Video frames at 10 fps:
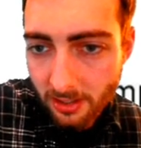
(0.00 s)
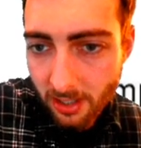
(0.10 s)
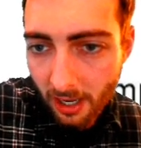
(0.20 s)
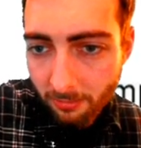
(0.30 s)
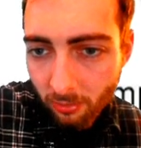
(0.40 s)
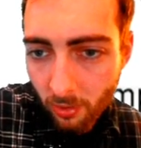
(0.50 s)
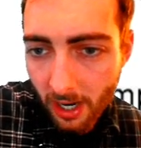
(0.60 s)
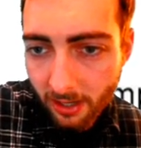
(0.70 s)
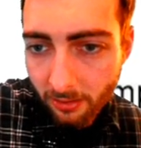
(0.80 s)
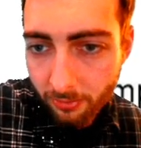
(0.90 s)
times
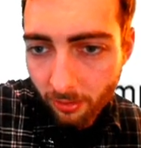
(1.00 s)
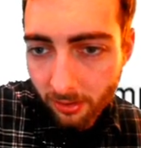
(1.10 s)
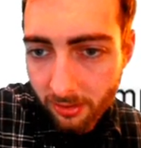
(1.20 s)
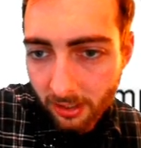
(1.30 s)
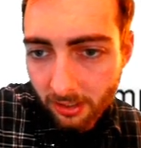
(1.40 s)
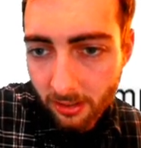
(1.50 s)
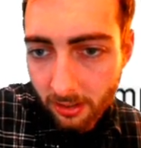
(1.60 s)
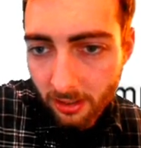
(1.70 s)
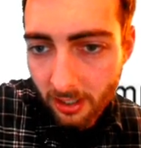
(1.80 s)
y to the 14.